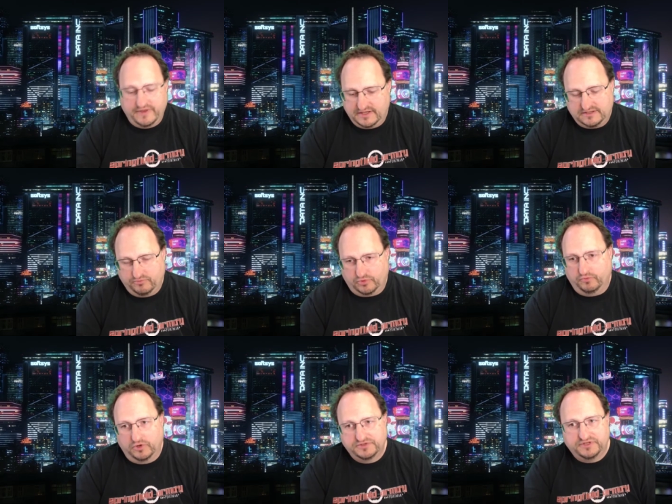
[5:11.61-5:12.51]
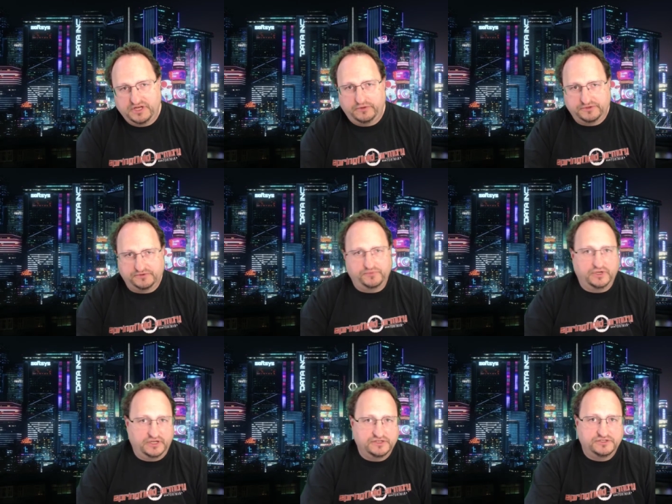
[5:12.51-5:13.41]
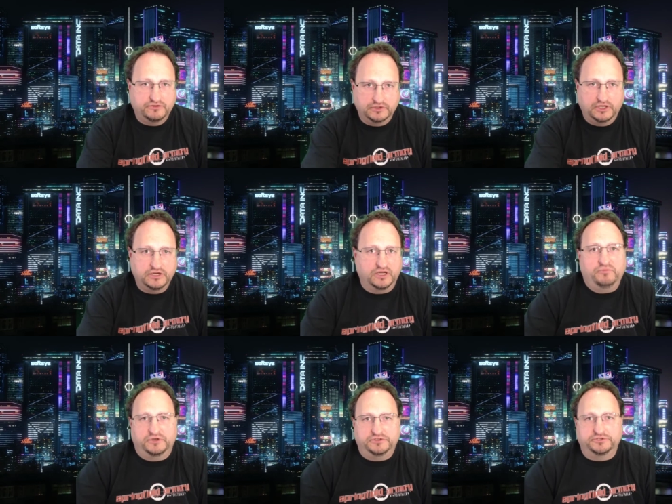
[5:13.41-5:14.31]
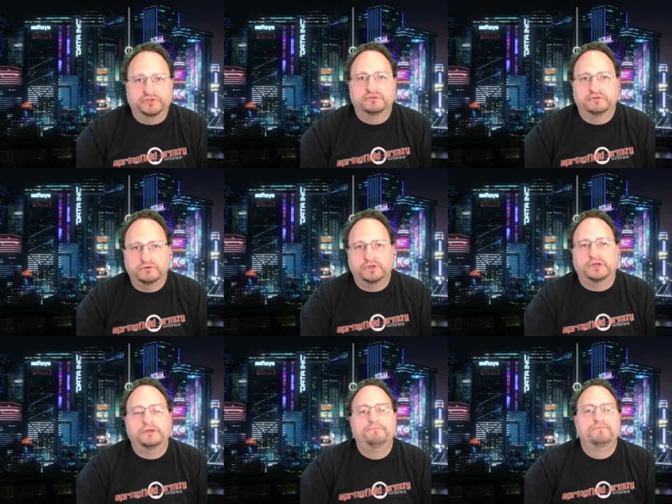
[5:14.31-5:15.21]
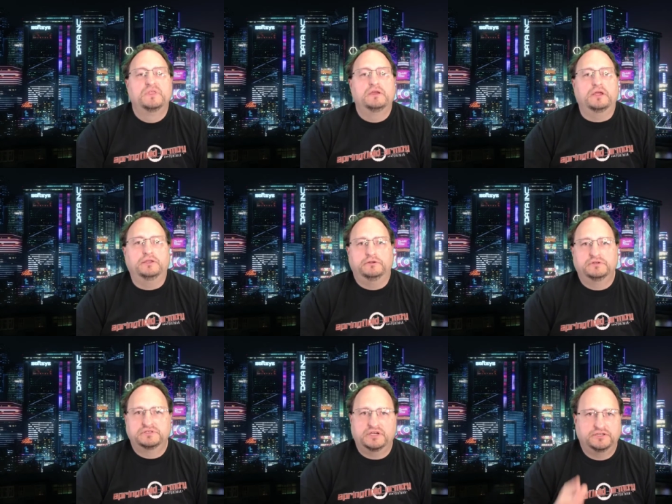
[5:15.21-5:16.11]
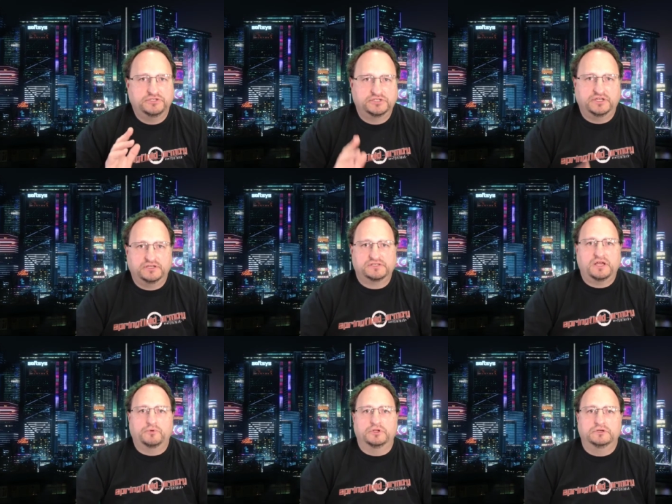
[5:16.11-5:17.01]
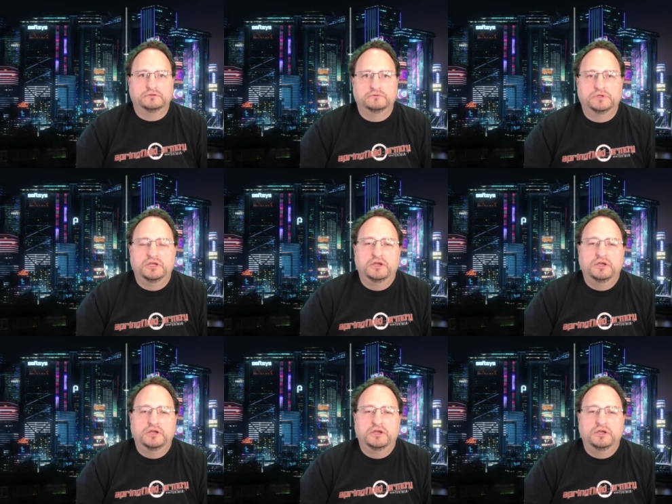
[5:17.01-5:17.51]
That's most of the damage was because your lung got punctured, okay? And you decide to just get a cyber lung